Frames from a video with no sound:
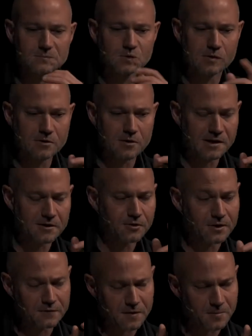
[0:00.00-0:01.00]
It was
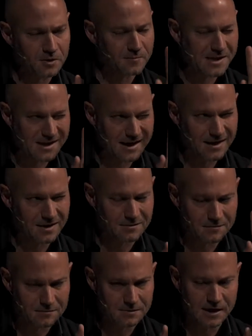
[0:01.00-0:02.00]
constituted, if I'm not mistaken,